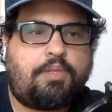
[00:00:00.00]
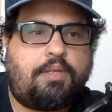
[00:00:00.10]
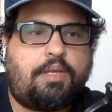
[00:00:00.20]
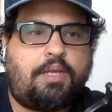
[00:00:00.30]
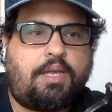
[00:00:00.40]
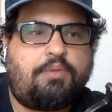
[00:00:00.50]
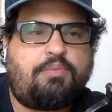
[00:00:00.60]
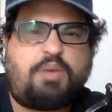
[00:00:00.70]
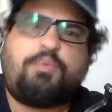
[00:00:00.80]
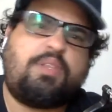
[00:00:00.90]
I
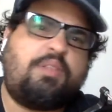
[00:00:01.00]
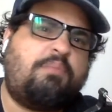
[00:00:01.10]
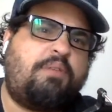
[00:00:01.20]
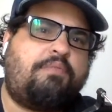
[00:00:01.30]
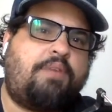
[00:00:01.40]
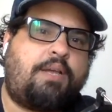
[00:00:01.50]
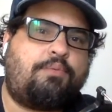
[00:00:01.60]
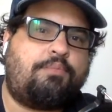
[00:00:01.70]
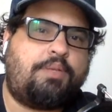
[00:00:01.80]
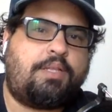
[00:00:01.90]
would think the main fact
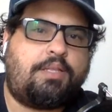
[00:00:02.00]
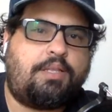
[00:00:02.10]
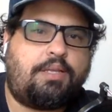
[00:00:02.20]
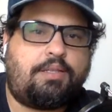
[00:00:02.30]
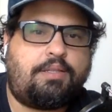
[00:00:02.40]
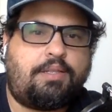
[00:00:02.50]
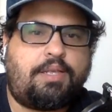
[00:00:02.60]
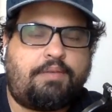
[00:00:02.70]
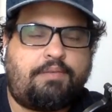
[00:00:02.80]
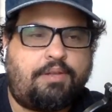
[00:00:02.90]
would be that they
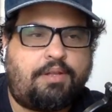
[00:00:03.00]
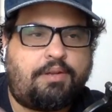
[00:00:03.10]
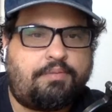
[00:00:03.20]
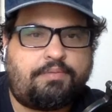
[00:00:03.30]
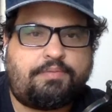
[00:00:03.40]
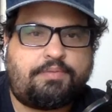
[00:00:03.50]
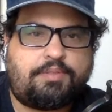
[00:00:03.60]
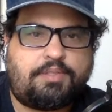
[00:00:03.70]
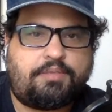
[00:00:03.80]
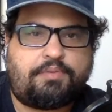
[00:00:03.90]
have a lot of
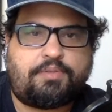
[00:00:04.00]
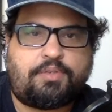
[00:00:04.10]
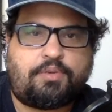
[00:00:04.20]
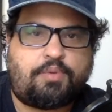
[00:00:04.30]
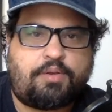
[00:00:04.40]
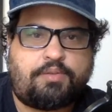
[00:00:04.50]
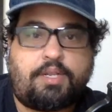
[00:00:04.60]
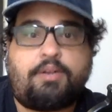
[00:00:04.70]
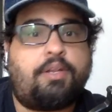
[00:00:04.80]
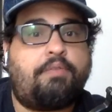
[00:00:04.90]
different songwriters that
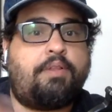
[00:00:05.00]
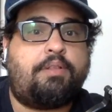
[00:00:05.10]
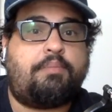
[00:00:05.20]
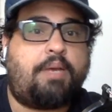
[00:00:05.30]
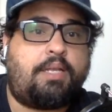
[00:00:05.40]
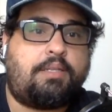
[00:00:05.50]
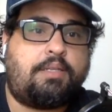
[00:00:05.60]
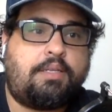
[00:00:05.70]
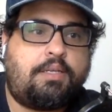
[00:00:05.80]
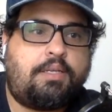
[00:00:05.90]
are not even in the band.
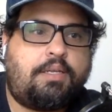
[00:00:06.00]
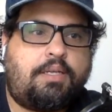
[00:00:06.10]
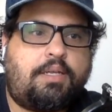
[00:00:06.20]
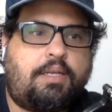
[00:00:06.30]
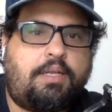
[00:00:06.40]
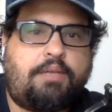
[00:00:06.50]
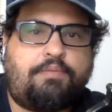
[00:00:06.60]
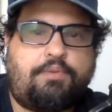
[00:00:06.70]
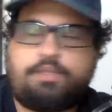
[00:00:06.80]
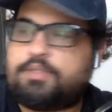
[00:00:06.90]
Like
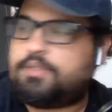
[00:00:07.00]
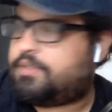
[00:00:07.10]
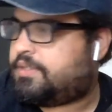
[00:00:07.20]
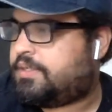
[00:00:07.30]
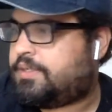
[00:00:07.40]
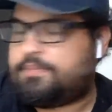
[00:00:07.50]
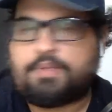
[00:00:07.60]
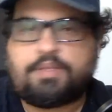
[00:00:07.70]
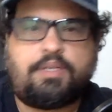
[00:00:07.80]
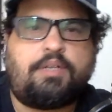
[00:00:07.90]
for instance,
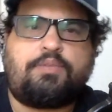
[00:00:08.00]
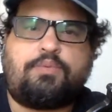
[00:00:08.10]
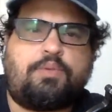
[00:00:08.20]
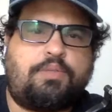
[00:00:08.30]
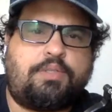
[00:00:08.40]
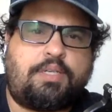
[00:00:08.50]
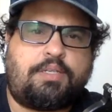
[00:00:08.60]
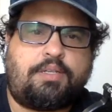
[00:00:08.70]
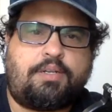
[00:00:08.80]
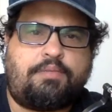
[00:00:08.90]
I think Guns N' Roses has
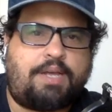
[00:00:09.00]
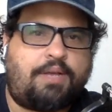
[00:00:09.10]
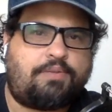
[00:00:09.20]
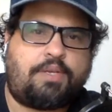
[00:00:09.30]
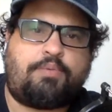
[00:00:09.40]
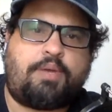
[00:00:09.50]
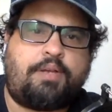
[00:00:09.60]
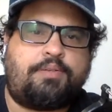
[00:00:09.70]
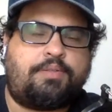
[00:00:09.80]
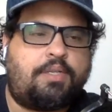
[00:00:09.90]
a lot of outside
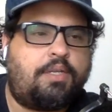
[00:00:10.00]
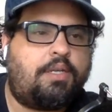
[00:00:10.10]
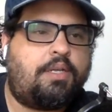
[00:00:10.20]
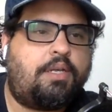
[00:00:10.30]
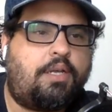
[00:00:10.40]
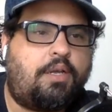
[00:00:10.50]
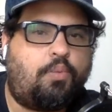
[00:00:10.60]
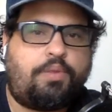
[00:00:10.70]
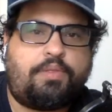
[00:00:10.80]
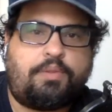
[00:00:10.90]
writers
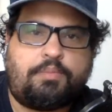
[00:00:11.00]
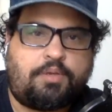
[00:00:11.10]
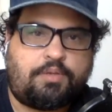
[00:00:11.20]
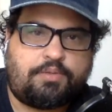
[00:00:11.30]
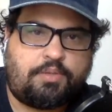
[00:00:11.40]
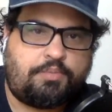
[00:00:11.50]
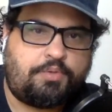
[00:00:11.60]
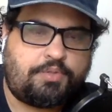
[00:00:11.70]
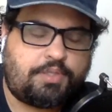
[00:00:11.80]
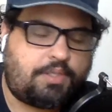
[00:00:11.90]
with them on some
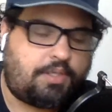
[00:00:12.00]
music.